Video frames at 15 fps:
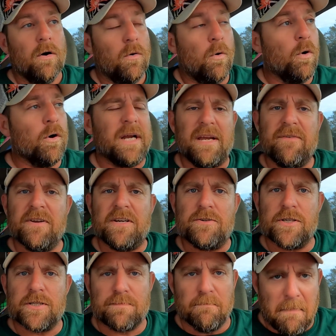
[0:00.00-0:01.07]
or even
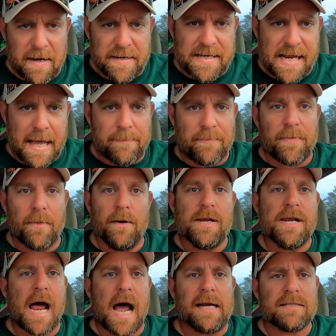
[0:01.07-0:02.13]
just mid-depth,
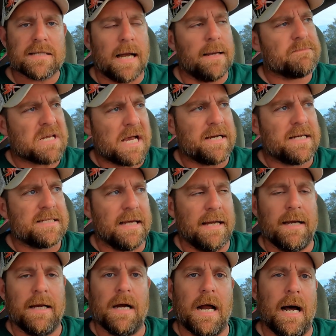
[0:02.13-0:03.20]
9 times out of
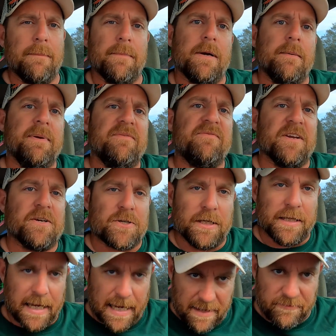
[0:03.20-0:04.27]
10, I'm gonna be
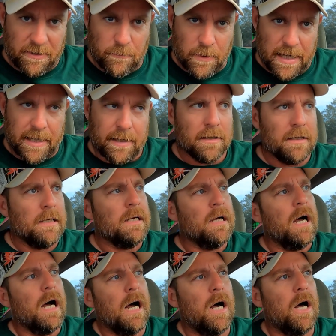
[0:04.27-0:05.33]
fishing the heavyweight.
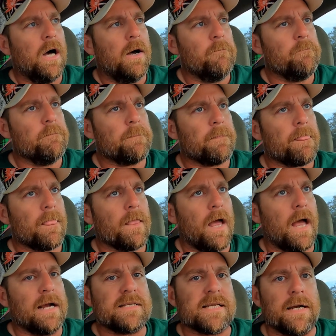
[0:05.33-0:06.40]

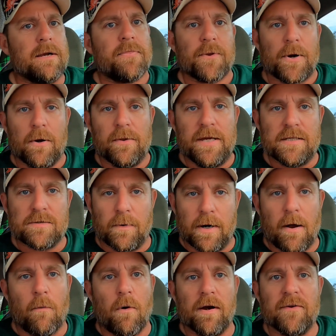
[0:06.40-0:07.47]
I tend to throw these when
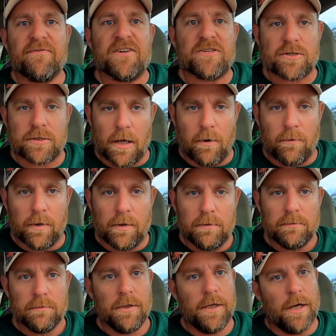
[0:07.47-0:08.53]
I wanna fish slower,
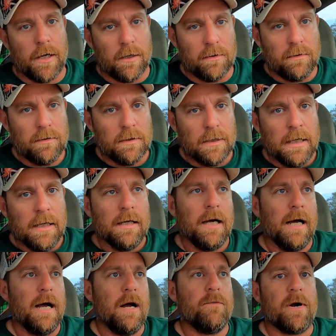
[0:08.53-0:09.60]
you know,
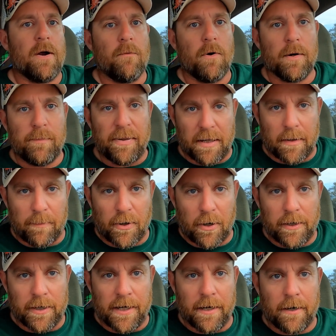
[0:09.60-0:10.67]
when I wanna pick
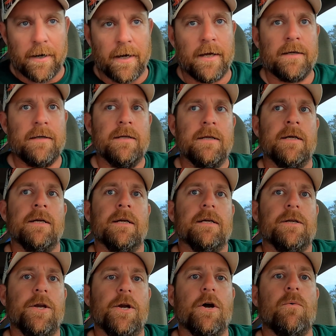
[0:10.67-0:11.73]
apart an area,
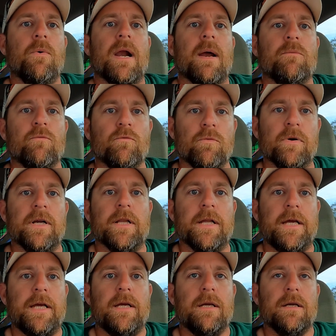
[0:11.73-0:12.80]
you know, when I'm
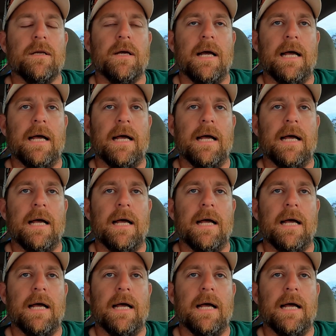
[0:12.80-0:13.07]
really